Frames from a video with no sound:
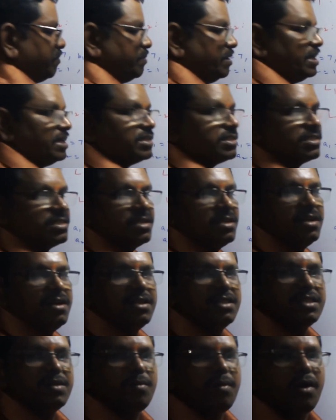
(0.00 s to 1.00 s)
that means
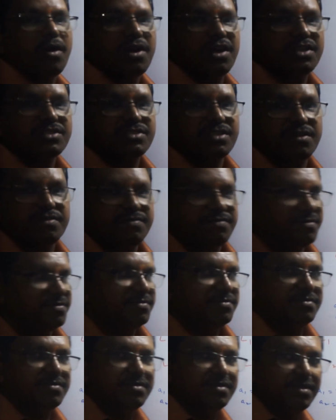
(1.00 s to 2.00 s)
modulus of
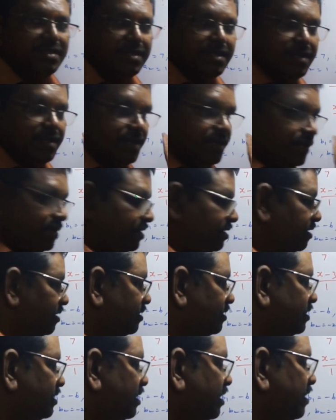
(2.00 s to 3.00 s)

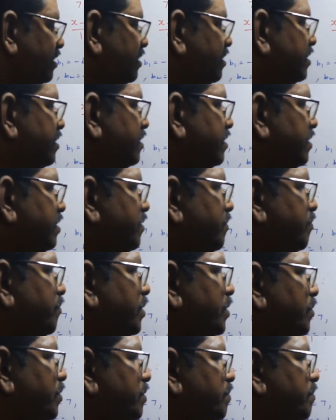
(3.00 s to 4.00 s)
the
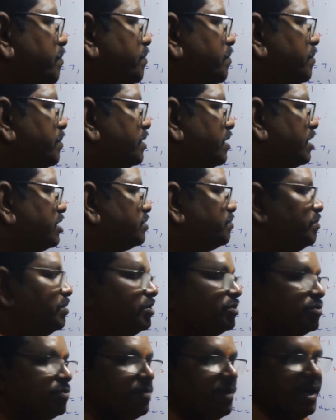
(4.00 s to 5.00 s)
B1 cross
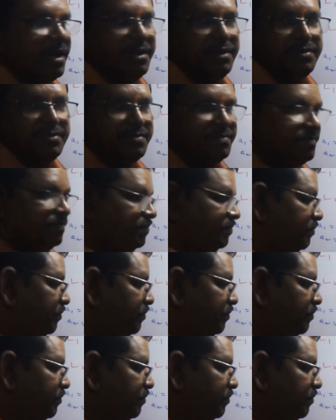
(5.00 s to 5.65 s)
B2 value.